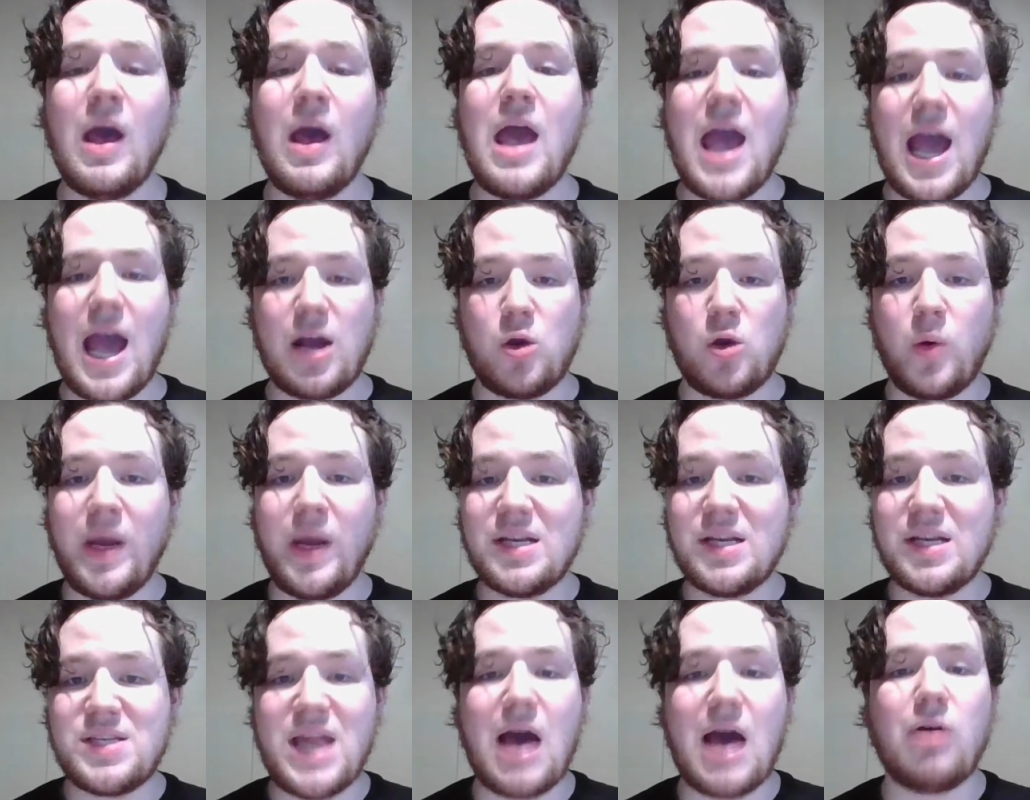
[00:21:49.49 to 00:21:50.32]
And Queen
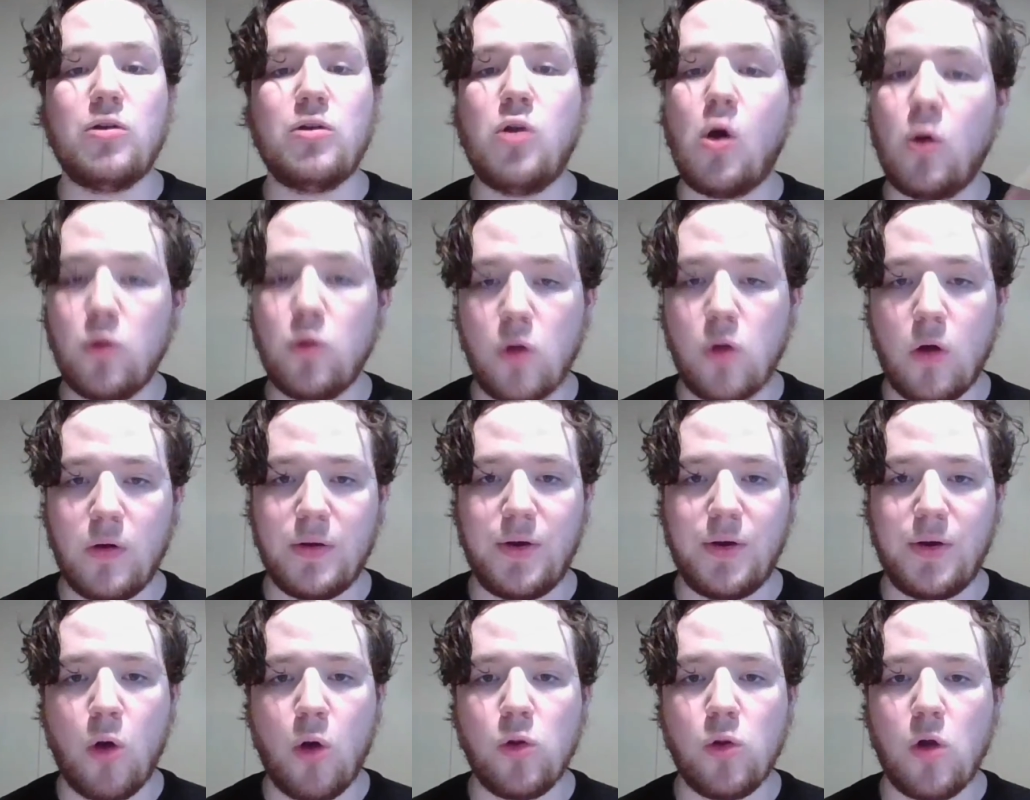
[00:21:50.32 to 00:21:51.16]
is now no
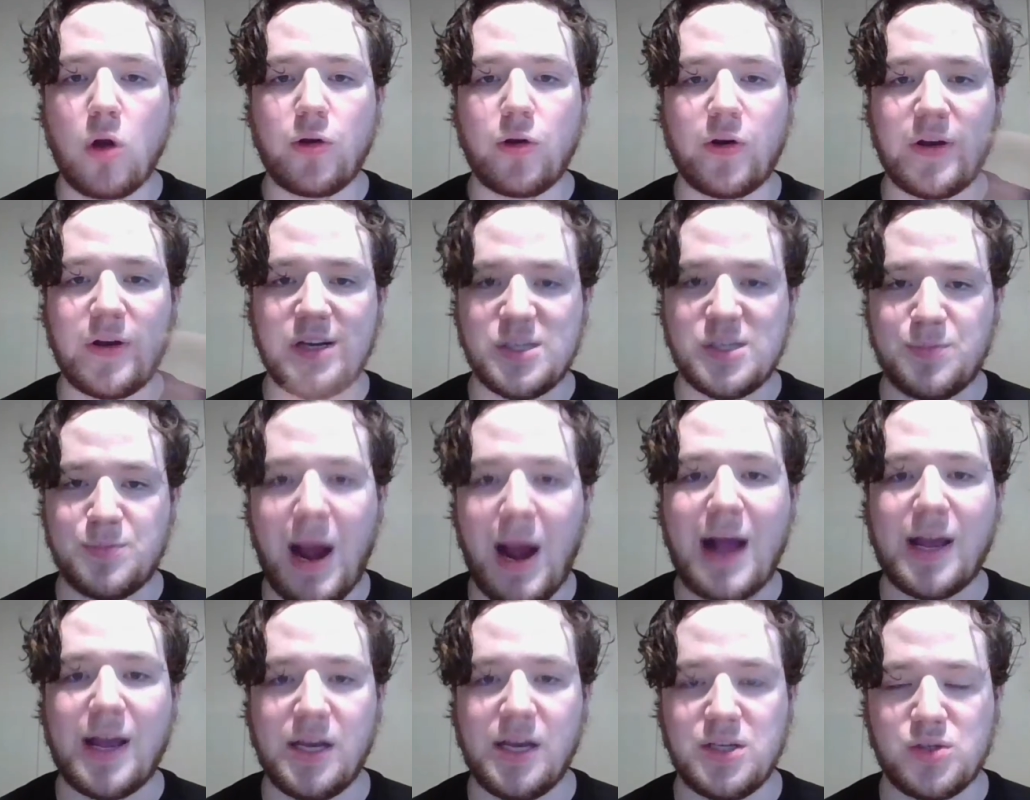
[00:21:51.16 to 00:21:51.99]
longer in his
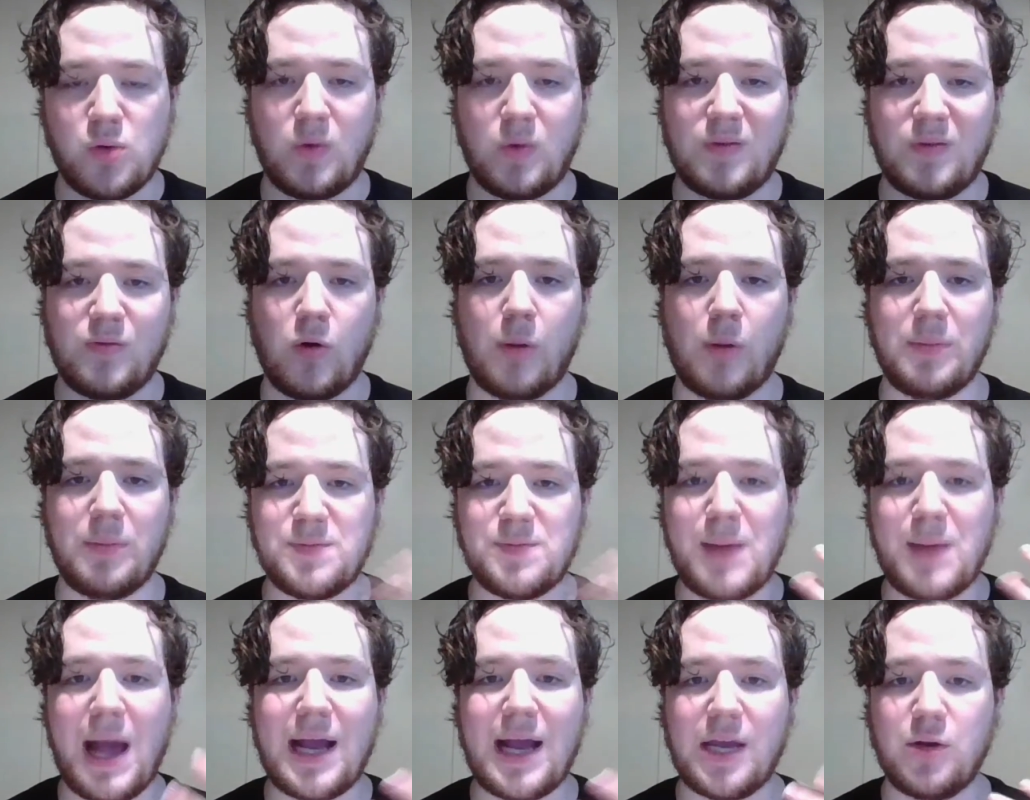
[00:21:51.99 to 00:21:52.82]
Brachiosaur form. He's
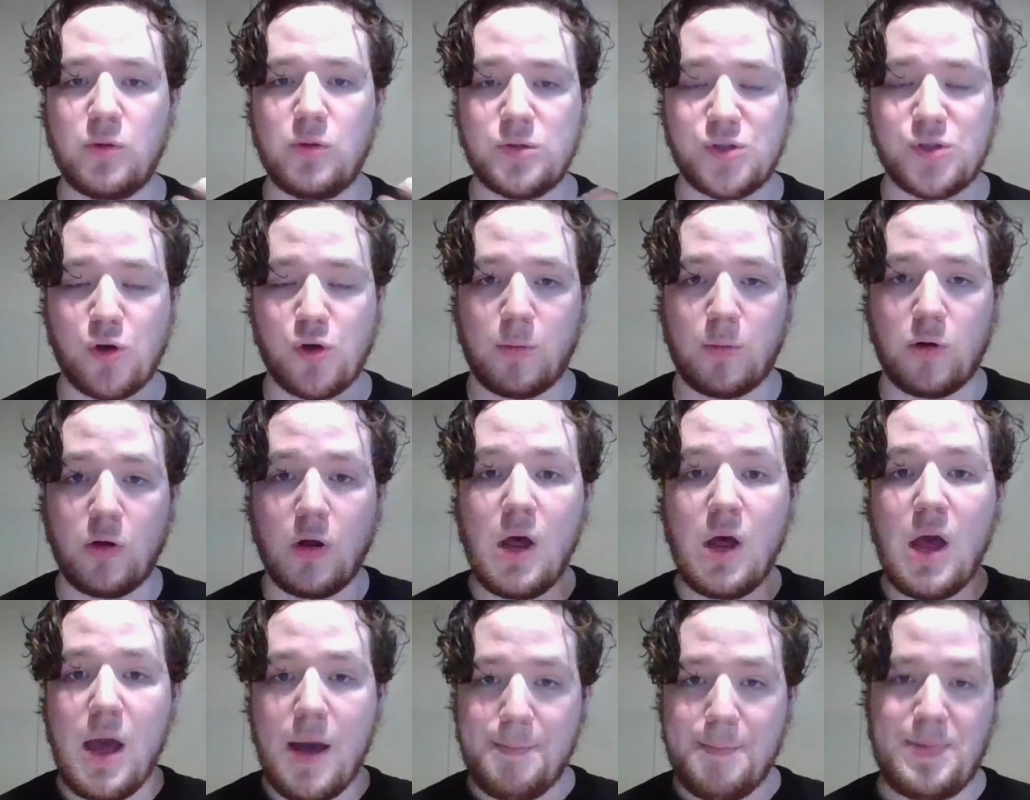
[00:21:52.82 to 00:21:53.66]
back into his normal
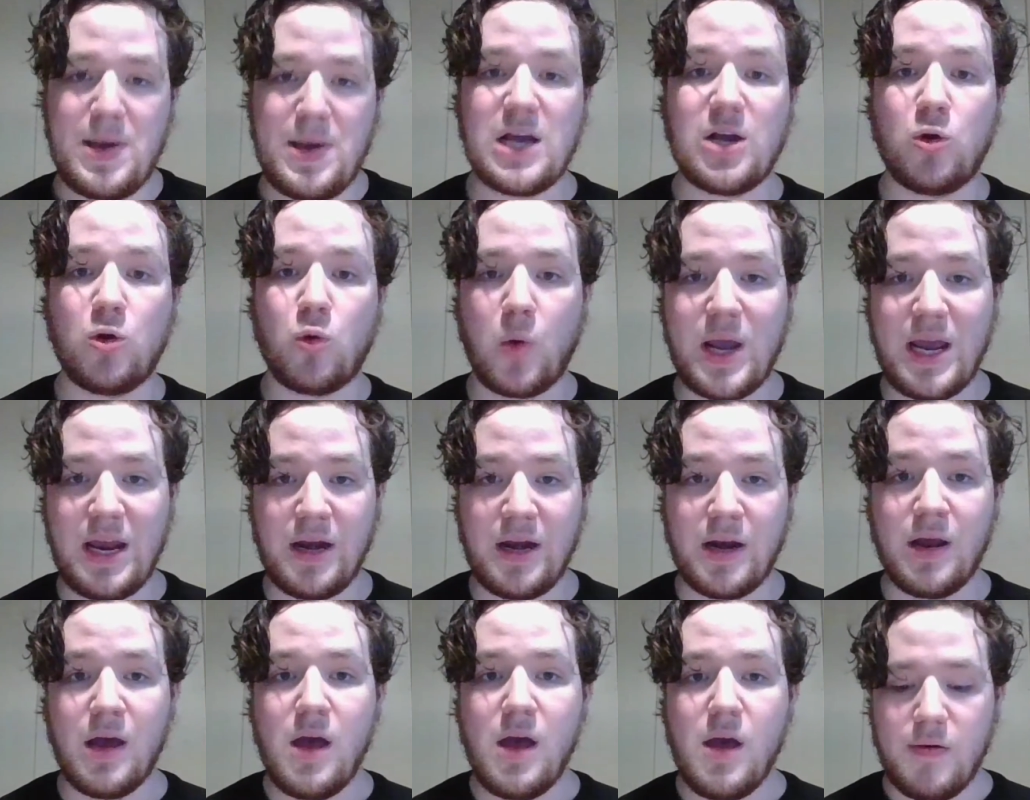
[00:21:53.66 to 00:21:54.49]
big
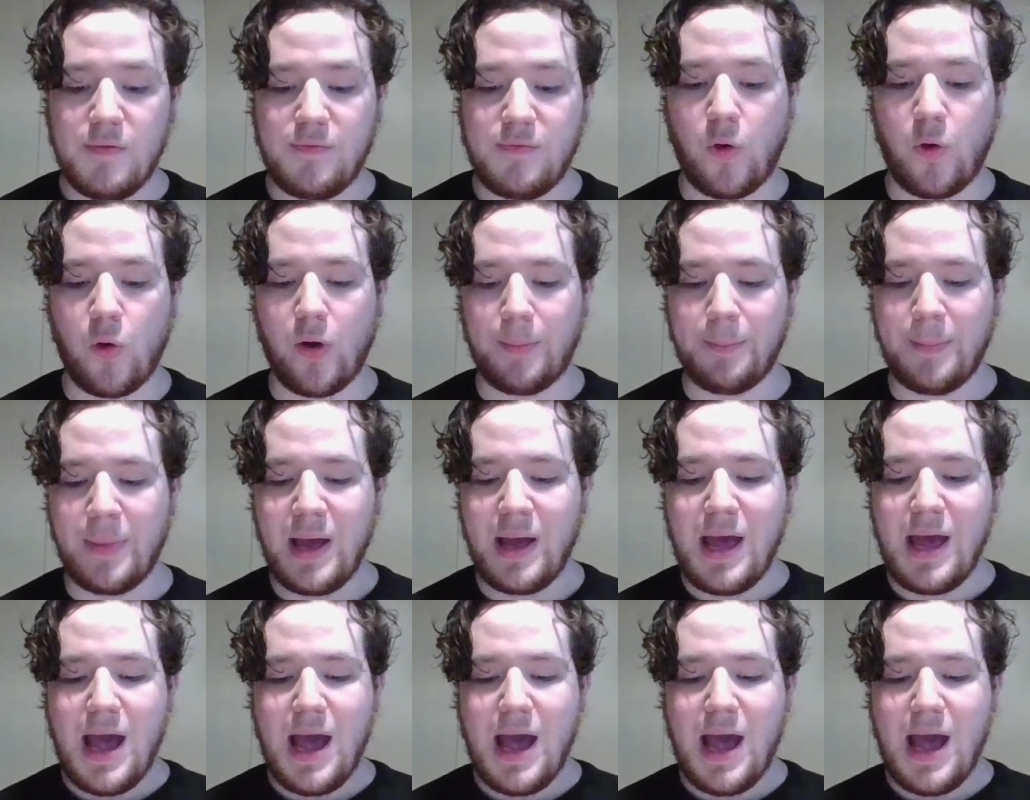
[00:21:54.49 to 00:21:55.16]
Queen form.